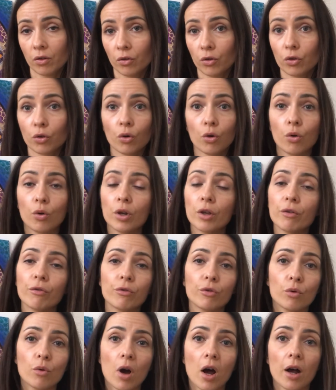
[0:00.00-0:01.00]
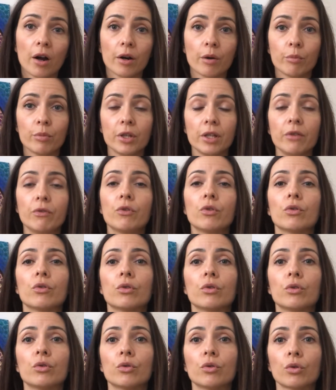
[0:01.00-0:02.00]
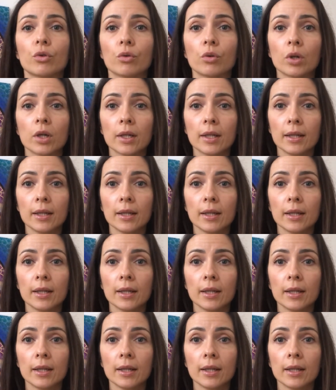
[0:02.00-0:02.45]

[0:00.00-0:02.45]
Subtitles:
So if you are a bit, you know,